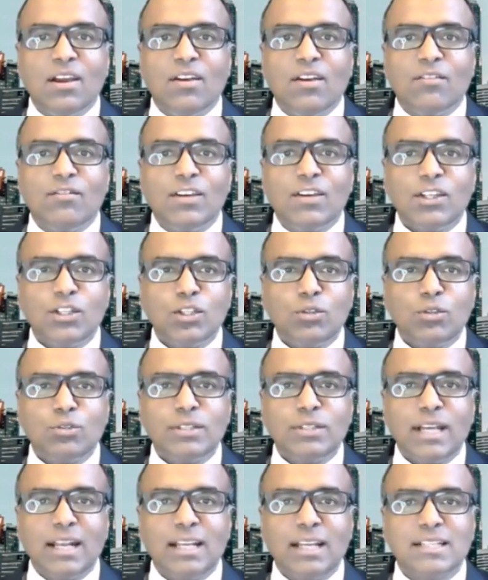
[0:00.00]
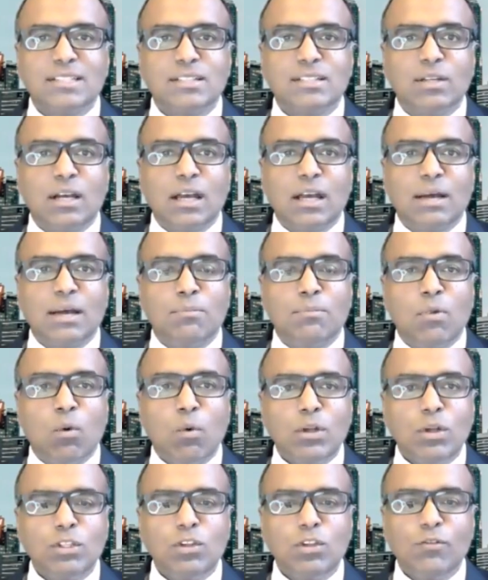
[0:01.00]
Vishnu, tell us,
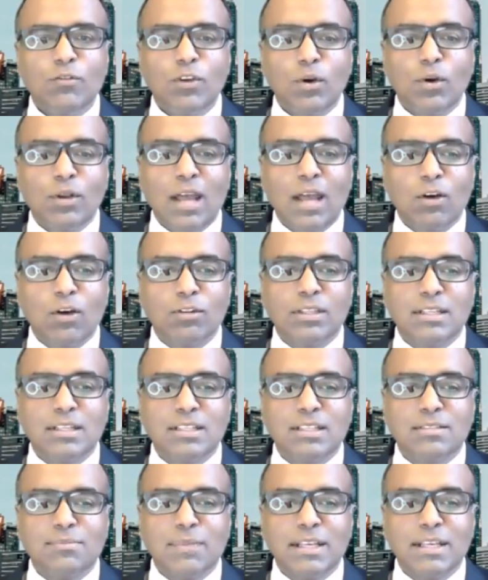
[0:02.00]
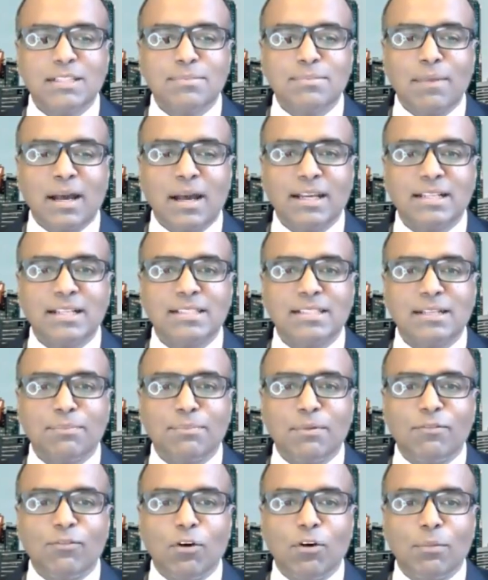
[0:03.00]
what's your view on how these mixed markets are
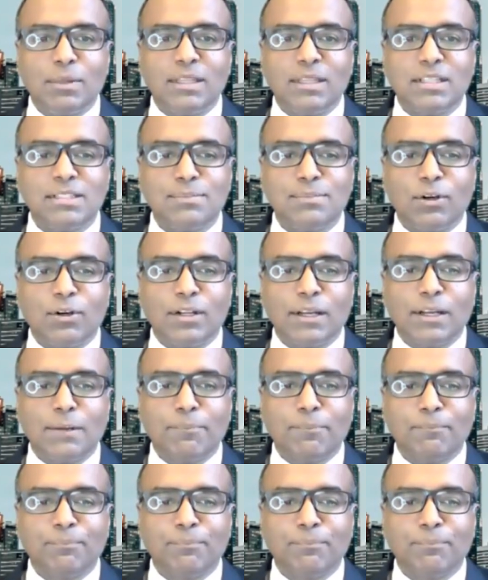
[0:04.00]
performing this morning?